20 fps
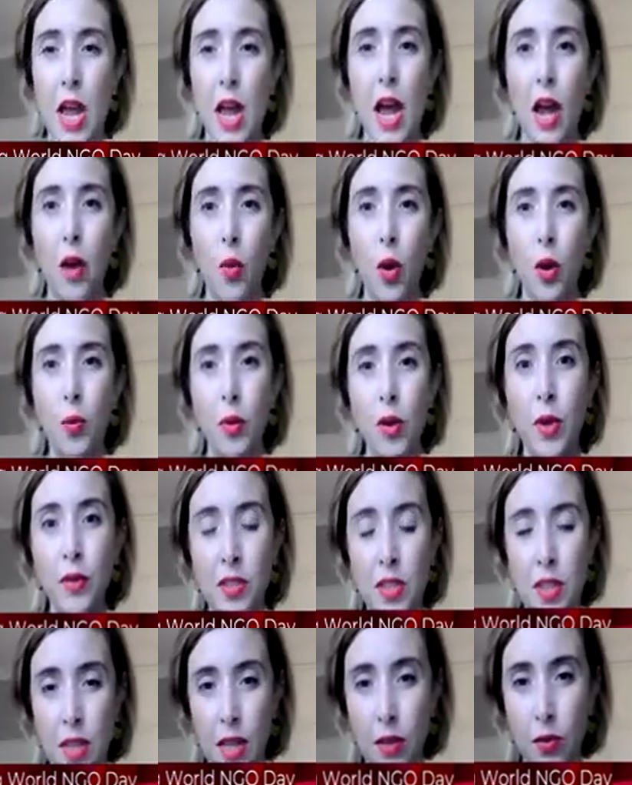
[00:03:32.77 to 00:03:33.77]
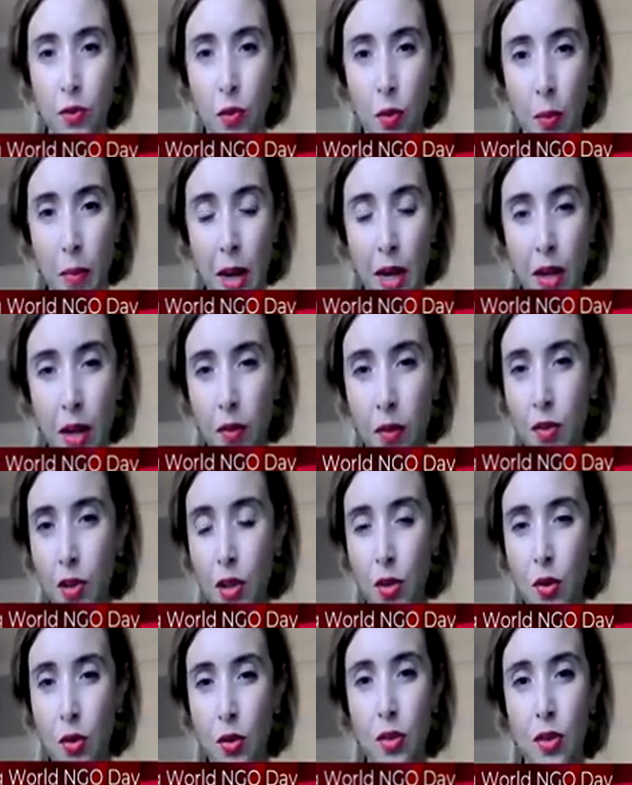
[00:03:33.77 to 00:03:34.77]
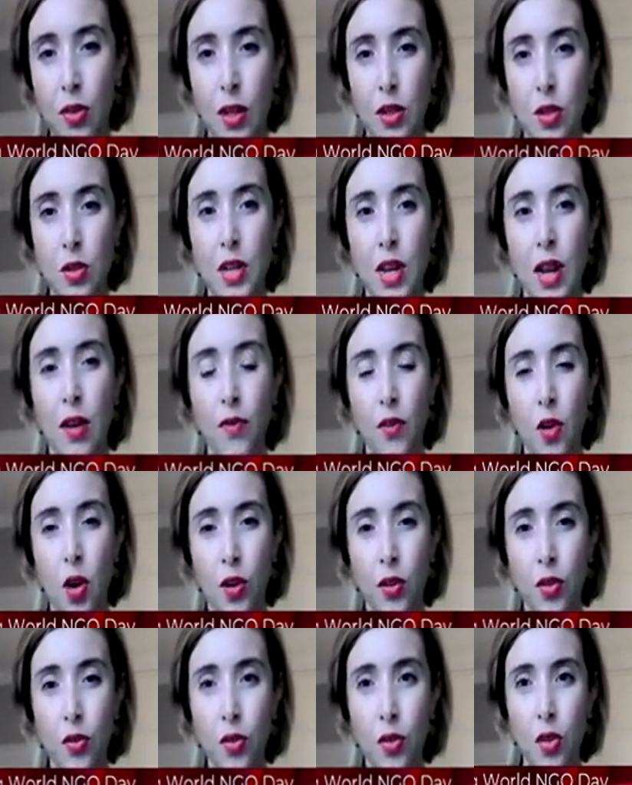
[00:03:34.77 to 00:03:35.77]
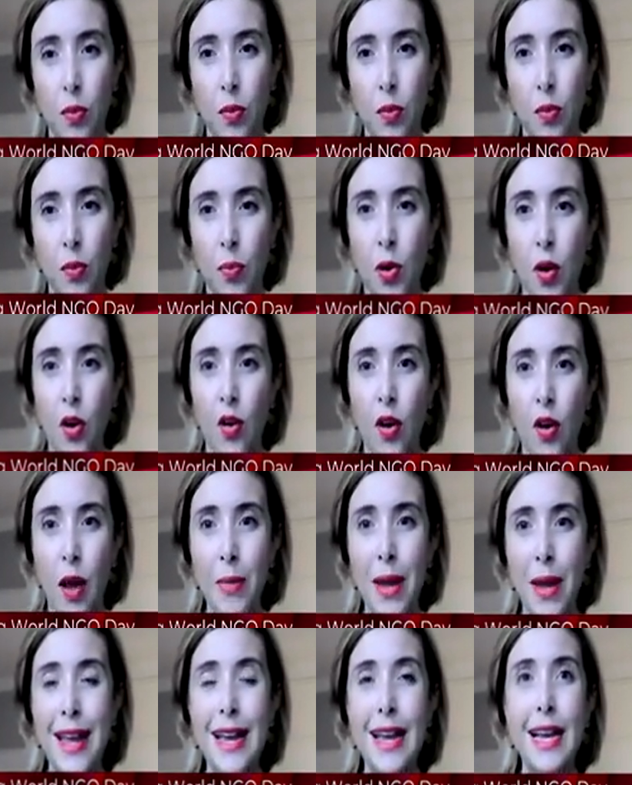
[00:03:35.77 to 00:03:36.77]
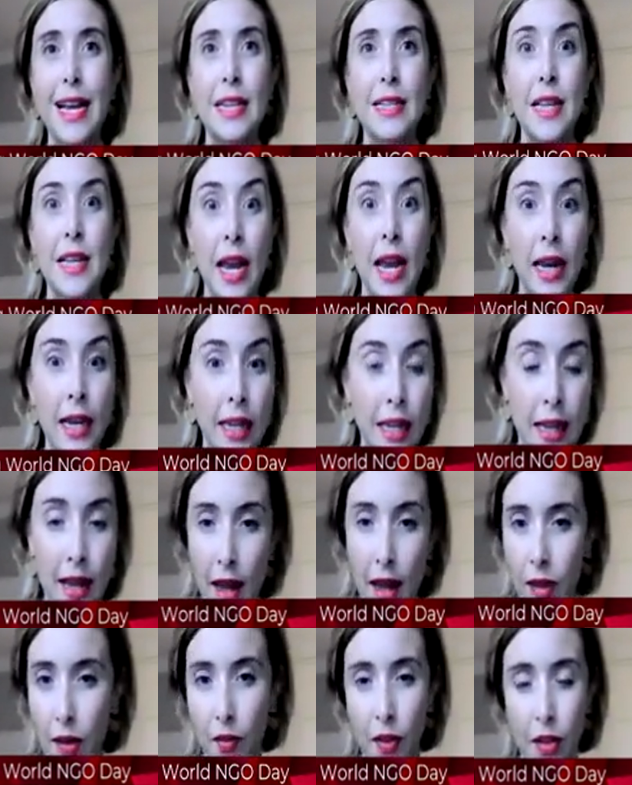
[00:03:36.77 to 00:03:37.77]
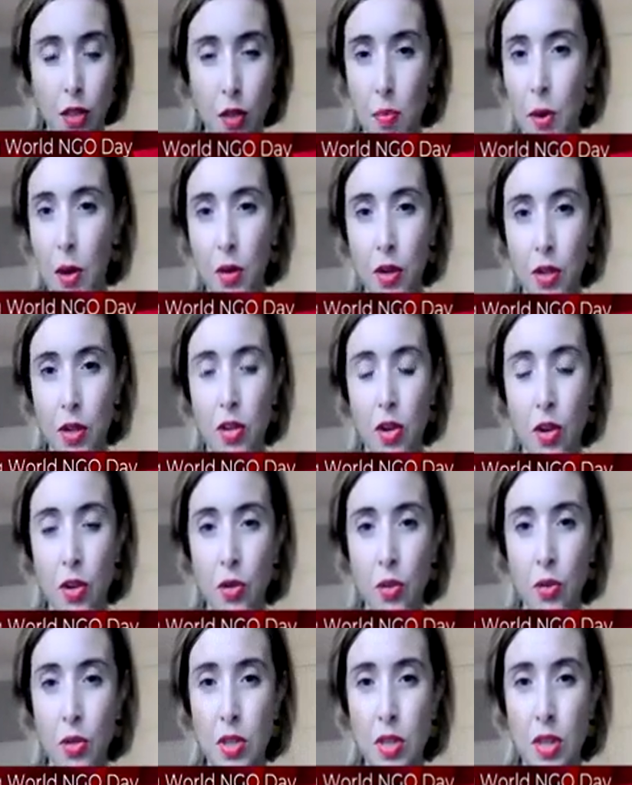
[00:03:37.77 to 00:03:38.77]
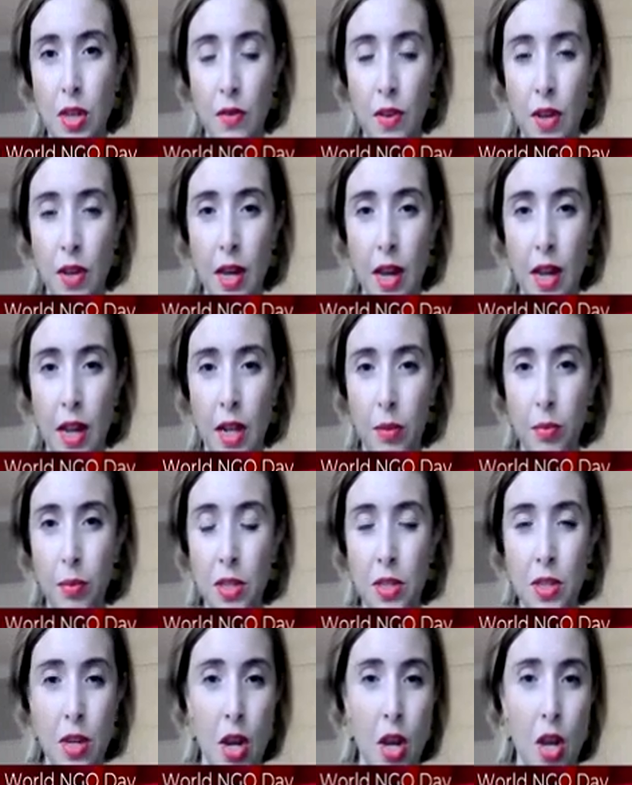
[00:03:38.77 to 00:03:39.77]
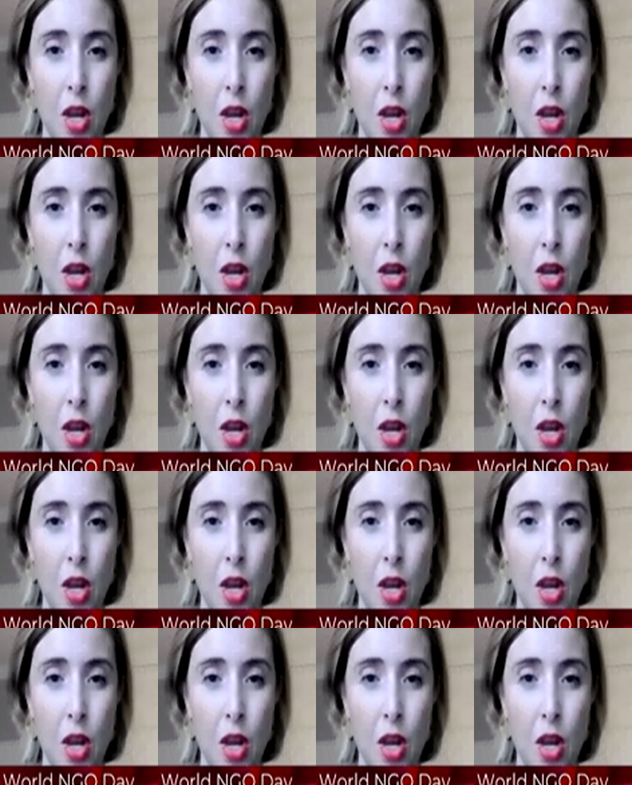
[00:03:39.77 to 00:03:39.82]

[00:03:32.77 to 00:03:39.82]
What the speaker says: And what we've seen for many of the youth that have gone through the program is any kind of experience on your CV helps.